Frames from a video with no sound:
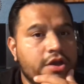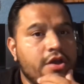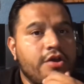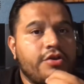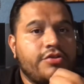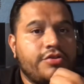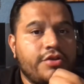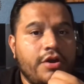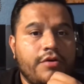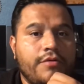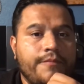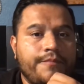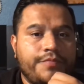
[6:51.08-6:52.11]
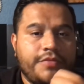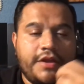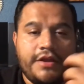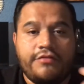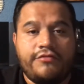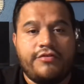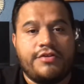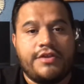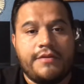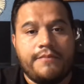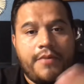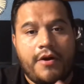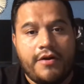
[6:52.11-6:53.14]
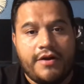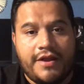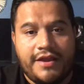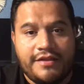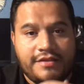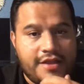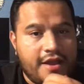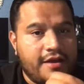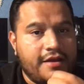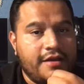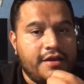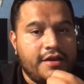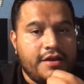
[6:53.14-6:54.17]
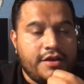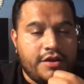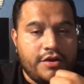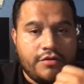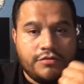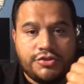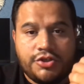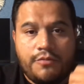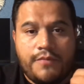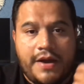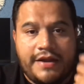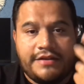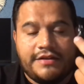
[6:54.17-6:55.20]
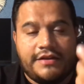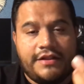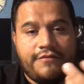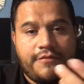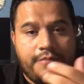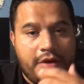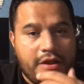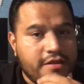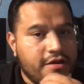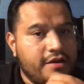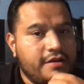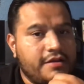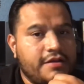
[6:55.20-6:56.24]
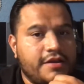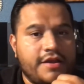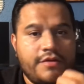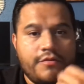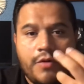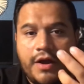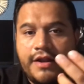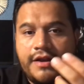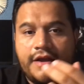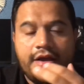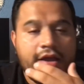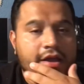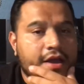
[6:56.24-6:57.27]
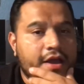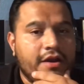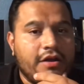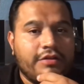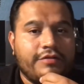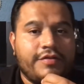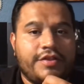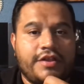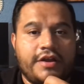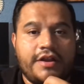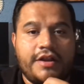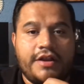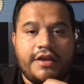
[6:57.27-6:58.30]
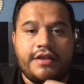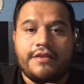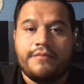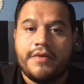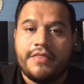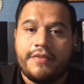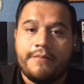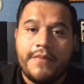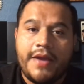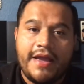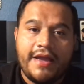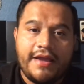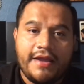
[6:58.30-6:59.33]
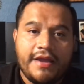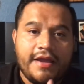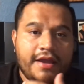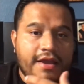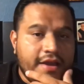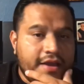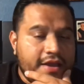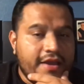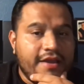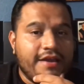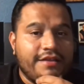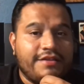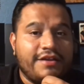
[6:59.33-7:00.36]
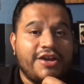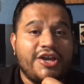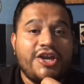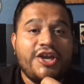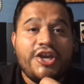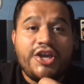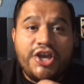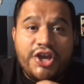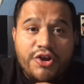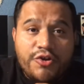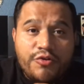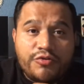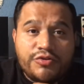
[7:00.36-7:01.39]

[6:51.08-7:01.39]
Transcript: So the interesting part is that, you know, Joe Biden declared for president, he won, and all of a sudden in the month of May, he gets a huge